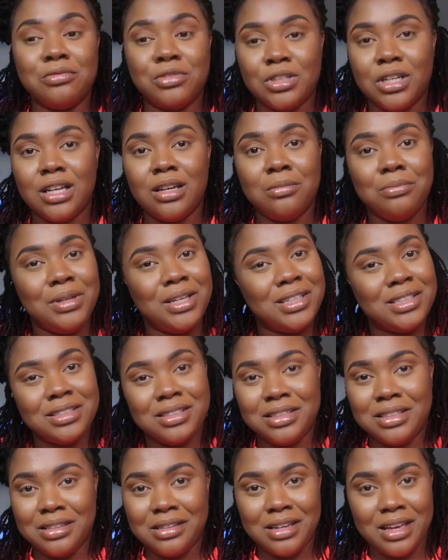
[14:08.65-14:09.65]
I'm trying to be a
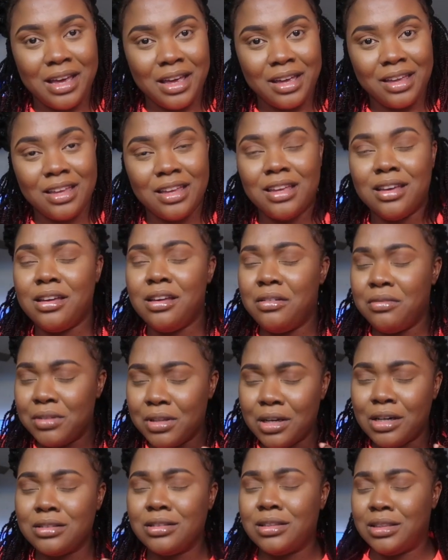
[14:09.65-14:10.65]
snack, even
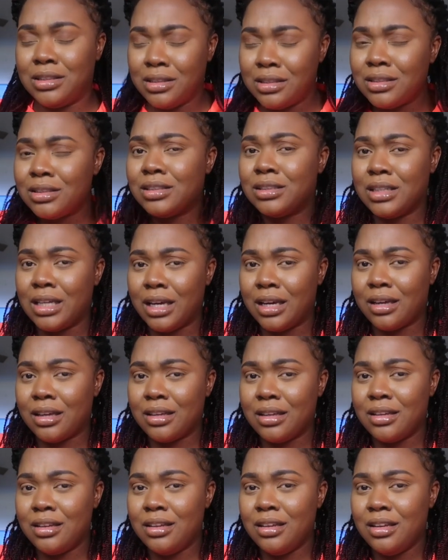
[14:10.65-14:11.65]
though I'm still a snack.